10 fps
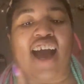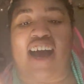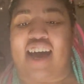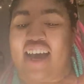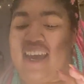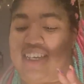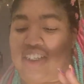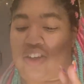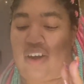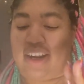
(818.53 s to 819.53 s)
I
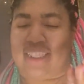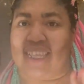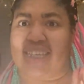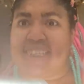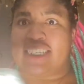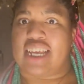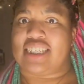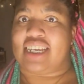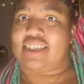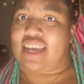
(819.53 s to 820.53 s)
started this
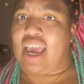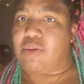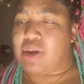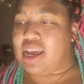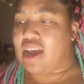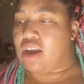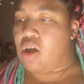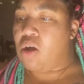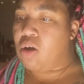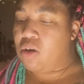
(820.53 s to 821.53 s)
today when I got
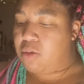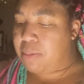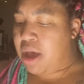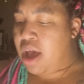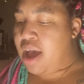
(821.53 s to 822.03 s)
home.